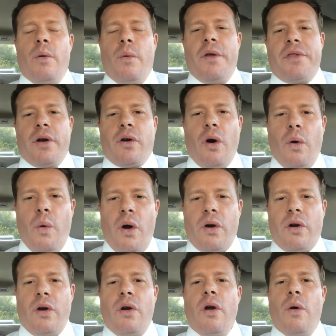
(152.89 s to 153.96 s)
with a
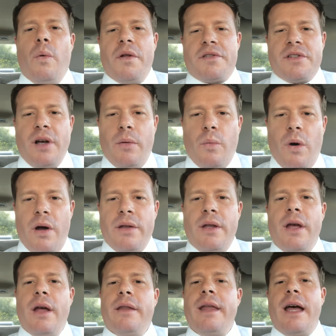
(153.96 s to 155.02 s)
coworker, with someone
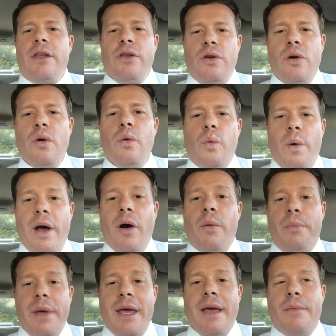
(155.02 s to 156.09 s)
that you will
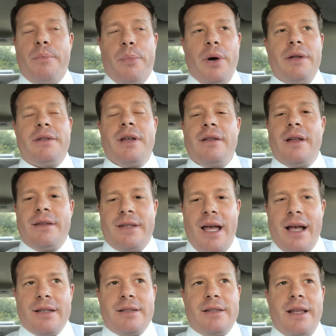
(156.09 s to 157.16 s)
be put to the
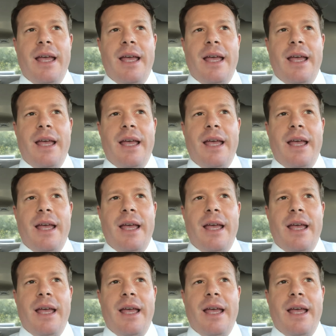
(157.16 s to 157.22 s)
test.